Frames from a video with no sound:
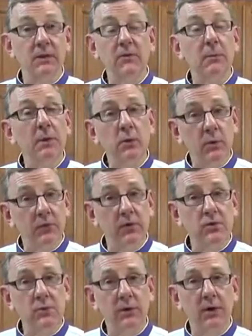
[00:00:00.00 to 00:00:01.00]
leave them in the
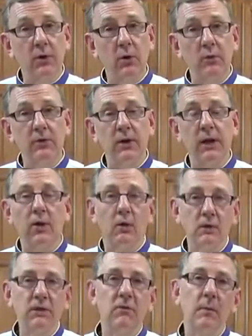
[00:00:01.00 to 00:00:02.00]
refrigerator overnight
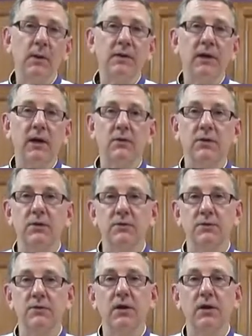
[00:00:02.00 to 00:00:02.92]
or leave them on the counter until they